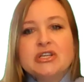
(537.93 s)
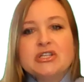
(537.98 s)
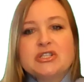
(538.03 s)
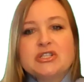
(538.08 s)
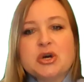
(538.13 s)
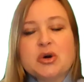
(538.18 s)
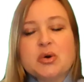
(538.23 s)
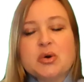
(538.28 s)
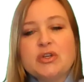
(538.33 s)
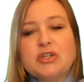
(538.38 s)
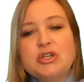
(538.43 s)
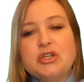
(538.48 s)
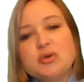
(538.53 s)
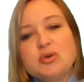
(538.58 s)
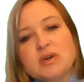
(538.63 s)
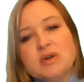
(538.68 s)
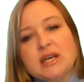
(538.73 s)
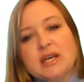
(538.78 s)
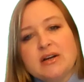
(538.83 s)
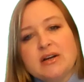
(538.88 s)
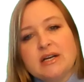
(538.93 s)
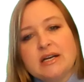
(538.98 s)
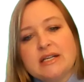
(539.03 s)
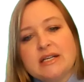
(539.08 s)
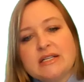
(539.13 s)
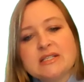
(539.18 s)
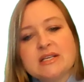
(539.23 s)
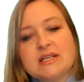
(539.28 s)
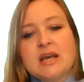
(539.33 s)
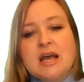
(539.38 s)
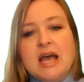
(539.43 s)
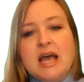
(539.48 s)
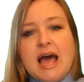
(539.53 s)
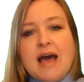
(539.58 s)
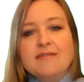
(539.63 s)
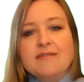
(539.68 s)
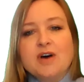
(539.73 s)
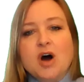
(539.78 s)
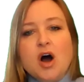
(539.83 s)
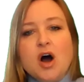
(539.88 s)
So eukaryotes
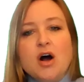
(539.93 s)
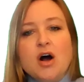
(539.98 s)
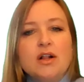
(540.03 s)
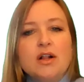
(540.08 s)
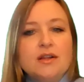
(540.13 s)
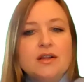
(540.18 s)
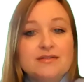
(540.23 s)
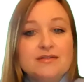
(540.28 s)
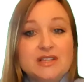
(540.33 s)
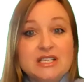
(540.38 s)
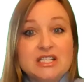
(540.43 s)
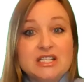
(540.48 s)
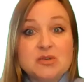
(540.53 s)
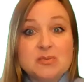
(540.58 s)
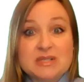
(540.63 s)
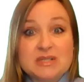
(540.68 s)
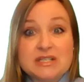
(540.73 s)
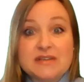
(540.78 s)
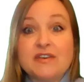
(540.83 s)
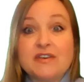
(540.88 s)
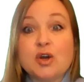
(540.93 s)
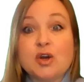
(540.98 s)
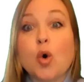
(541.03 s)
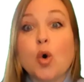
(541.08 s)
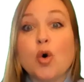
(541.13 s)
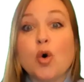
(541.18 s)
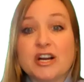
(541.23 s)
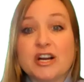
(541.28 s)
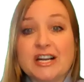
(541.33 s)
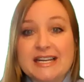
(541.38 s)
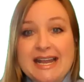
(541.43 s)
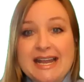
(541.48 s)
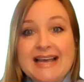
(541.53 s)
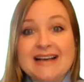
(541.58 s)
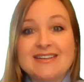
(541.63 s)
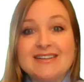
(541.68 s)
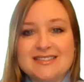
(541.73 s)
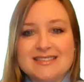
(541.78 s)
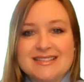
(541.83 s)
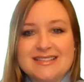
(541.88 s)
have all of these specific
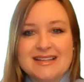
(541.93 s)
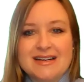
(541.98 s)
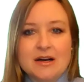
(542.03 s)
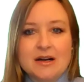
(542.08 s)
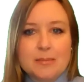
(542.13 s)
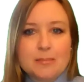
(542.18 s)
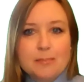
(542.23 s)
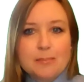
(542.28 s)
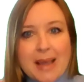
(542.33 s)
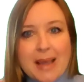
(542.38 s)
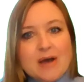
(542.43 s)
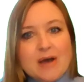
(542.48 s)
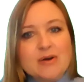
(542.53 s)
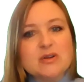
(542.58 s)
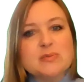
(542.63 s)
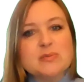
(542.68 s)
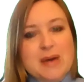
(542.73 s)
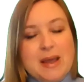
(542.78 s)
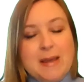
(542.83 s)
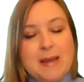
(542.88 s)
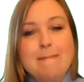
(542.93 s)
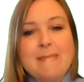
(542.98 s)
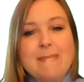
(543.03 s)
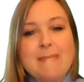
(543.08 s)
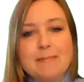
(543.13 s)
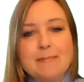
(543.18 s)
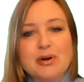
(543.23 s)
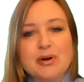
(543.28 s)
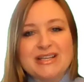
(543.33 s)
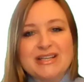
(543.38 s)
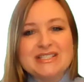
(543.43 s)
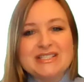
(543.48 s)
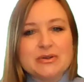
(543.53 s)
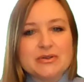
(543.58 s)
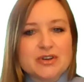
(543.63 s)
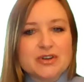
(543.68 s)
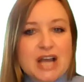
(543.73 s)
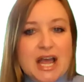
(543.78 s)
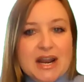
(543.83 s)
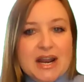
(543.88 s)
organelles that are bound by membranes, So they're